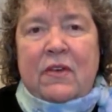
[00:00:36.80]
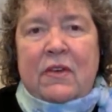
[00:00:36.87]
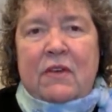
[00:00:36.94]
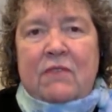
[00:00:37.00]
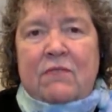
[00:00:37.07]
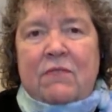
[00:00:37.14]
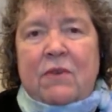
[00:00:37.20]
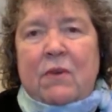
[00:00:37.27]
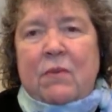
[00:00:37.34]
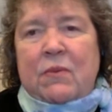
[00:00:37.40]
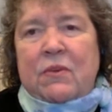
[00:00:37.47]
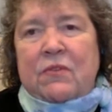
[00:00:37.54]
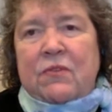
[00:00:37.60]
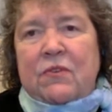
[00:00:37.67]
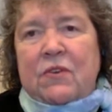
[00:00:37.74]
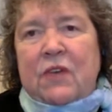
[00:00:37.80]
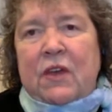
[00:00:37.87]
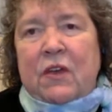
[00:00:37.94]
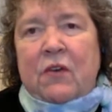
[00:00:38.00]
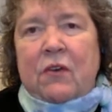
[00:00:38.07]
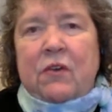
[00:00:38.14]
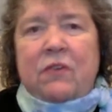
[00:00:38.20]
from different
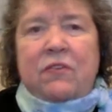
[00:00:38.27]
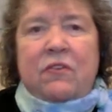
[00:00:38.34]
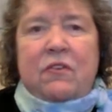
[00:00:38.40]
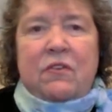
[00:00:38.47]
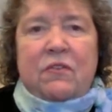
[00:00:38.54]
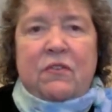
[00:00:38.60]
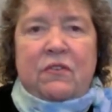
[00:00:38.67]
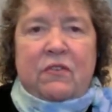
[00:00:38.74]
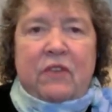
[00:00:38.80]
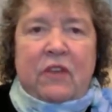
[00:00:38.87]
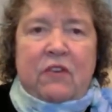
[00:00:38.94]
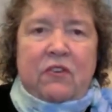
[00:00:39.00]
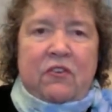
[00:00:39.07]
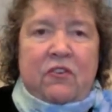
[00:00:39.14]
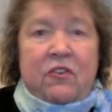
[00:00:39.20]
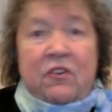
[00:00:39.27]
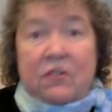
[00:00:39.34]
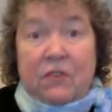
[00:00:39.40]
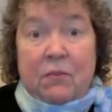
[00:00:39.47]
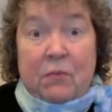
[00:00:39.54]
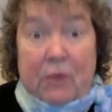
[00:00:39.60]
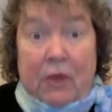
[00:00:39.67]
eras and different stages and
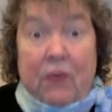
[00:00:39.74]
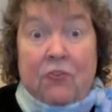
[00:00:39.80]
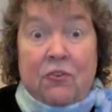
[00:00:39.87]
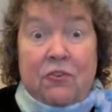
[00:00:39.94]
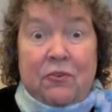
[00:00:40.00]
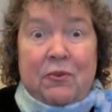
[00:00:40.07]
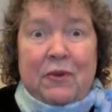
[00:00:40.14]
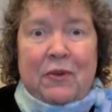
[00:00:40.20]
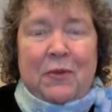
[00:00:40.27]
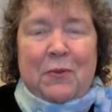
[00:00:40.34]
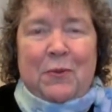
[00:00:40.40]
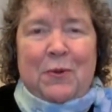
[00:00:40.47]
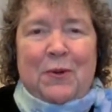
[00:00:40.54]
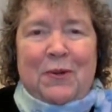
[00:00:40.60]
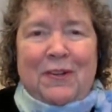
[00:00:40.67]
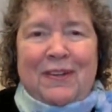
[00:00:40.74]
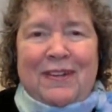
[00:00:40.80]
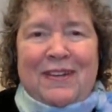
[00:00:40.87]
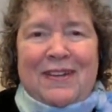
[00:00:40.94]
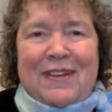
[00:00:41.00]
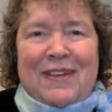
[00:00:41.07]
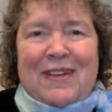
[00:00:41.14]
different countries around the world.
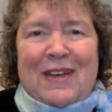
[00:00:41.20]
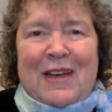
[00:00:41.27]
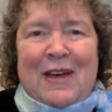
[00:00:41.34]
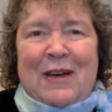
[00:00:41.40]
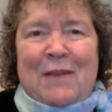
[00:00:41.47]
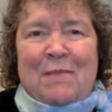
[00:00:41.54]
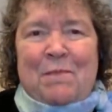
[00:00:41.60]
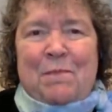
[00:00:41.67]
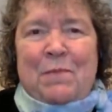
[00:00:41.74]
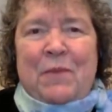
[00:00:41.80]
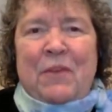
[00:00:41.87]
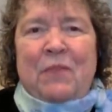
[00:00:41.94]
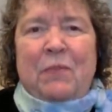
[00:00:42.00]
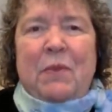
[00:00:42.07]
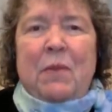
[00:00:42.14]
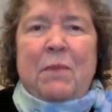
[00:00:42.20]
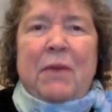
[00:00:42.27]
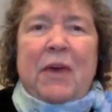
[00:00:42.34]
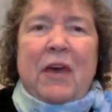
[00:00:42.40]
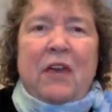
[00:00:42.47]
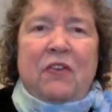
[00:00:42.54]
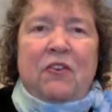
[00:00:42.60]
Um, but it's been a
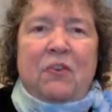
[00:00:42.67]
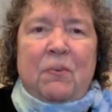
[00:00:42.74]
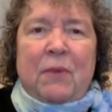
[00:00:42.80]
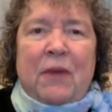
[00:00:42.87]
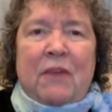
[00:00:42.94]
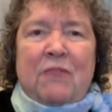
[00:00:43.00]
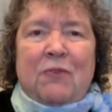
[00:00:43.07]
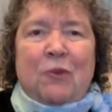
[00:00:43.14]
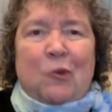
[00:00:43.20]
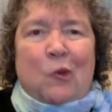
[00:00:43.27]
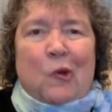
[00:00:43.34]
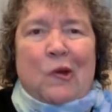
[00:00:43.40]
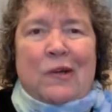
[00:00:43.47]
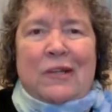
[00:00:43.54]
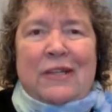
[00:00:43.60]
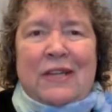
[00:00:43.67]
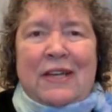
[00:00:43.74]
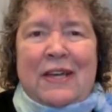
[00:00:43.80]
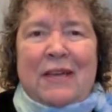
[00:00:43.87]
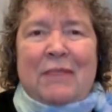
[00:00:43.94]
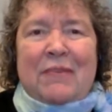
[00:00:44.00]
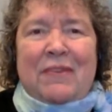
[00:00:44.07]
passion of mine for a long
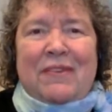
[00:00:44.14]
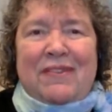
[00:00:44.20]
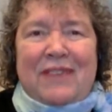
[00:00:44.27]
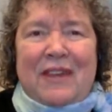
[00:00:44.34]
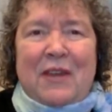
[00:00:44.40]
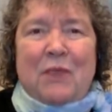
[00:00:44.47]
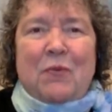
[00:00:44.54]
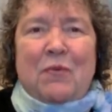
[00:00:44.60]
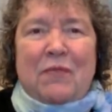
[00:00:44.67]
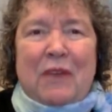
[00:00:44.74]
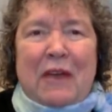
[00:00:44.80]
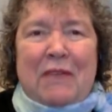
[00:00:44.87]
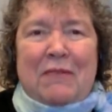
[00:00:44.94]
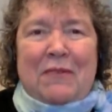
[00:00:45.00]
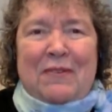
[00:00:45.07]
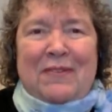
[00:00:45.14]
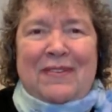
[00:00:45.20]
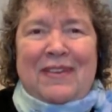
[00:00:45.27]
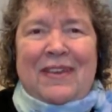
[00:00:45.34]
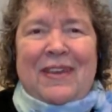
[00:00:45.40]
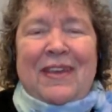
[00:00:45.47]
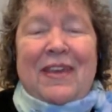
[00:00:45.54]
time to study revivals.
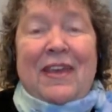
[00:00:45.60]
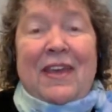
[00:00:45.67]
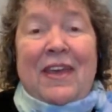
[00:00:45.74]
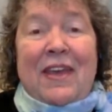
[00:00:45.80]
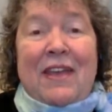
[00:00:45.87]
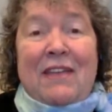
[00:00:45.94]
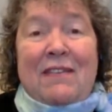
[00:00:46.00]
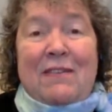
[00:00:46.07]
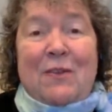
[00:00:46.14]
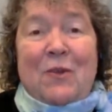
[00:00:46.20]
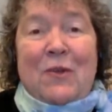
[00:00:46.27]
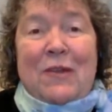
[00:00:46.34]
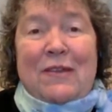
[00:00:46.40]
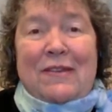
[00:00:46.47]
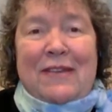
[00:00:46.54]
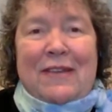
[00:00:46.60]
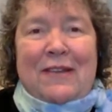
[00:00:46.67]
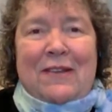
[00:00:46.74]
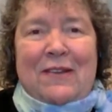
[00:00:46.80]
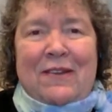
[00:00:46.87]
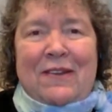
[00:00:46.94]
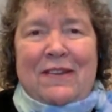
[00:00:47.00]
And so let's take a
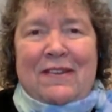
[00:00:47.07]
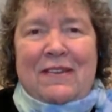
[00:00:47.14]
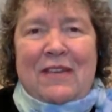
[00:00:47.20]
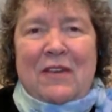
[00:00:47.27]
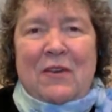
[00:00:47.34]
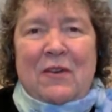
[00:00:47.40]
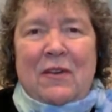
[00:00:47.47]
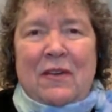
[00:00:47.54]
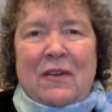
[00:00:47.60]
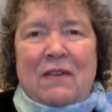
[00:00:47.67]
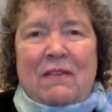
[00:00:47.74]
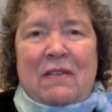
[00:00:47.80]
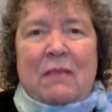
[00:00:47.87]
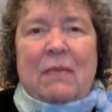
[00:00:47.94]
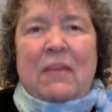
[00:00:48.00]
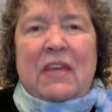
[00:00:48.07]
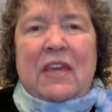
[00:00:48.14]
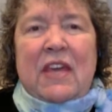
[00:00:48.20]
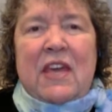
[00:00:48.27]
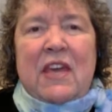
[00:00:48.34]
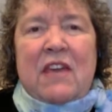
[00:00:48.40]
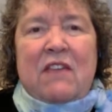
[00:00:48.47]
look and see some of the
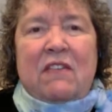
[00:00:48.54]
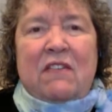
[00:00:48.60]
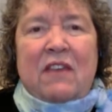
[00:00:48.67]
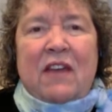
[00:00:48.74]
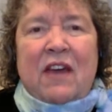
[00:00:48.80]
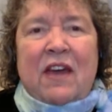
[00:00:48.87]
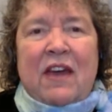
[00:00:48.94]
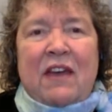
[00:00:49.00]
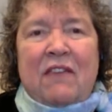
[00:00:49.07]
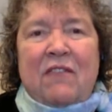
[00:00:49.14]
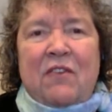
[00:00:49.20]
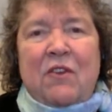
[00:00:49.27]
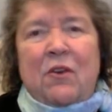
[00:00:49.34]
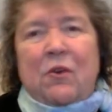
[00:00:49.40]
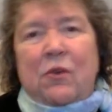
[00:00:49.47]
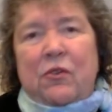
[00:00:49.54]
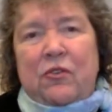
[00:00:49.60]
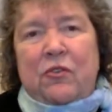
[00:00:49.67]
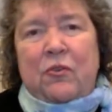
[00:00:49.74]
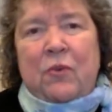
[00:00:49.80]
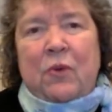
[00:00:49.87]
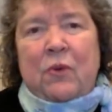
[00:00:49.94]
keys that I have noticed
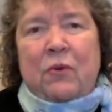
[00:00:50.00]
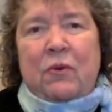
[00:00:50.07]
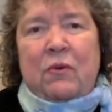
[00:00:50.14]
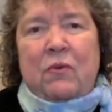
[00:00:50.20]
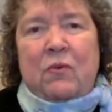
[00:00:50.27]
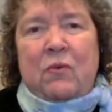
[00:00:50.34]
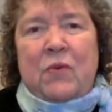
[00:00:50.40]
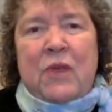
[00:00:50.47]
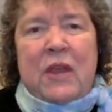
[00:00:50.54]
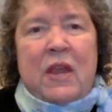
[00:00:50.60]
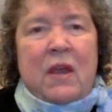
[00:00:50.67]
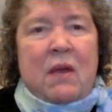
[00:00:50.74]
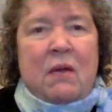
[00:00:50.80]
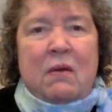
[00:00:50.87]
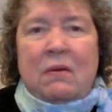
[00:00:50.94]
throughout reading